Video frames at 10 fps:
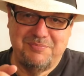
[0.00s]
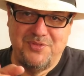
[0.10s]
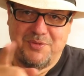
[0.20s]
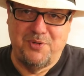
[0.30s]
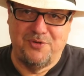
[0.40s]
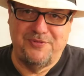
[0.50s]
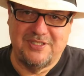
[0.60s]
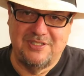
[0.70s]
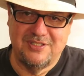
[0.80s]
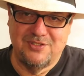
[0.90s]
the
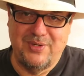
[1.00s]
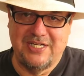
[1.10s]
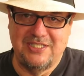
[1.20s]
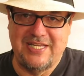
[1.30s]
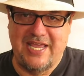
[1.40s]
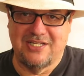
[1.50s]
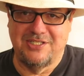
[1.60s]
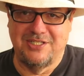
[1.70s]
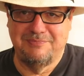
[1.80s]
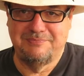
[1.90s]
perfect Cuenca
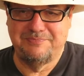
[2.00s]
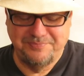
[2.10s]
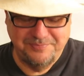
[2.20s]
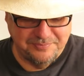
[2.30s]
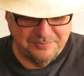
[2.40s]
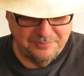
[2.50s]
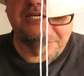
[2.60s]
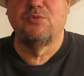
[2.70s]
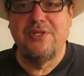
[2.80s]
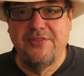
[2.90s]
taxi.
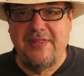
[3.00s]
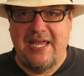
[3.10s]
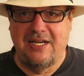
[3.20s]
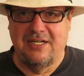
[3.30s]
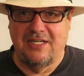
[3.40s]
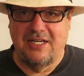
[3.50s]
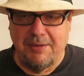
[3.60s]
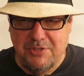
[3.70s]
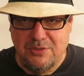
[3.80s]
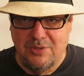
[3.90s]
With that,
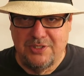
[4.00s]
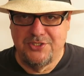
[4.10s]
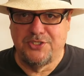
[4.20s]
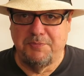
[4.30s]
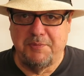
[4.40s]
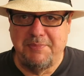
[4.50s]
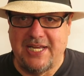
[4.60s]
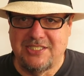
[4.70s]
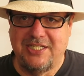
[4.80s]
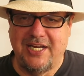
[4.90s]
I'm going to run to
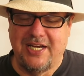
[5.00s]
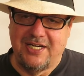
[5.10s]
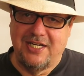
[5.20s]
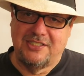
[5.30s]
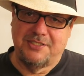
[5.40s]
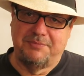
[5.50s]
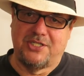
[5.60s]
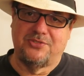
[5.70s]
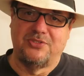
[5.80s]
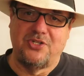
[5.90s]
Supermaxi. I got to get some
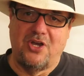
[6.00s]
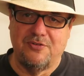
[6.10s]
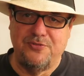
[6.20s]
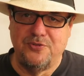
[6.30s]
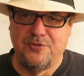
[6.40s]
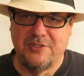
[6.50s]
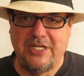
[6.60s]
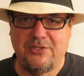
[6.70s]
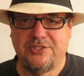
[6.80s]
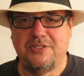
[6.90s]
extra dog food for
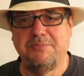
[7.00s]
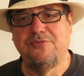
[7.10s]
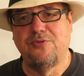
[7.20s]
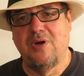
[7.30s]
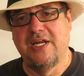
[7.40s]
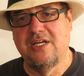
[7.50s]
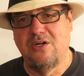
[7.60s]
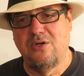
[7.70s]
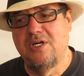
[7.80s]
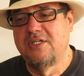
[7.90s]
Delta before I
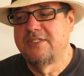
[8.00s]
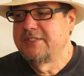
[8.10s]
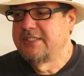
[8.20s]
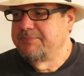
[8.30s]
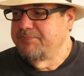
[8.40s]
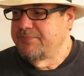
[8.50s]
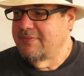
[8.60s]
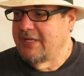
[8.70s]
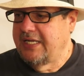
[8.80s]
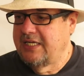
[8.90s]
go,
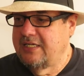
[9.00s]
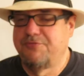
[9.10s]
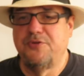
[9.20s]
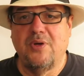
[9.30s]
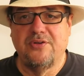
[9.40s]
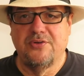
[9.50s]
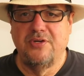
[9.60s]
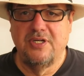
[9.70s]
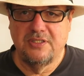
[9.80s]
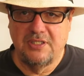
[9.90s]
and a few other
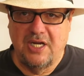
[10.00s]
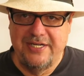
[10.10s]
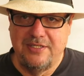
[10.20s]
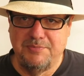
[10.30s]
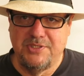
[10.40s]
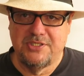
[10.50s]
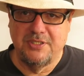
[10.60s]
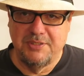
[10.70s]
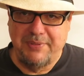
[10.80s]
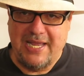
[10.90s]
items
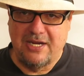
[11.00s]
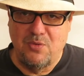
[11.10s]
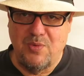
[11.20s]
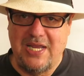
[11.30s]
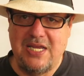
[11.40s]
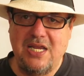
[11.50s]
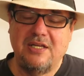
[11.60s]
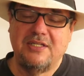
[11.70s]
to pack away.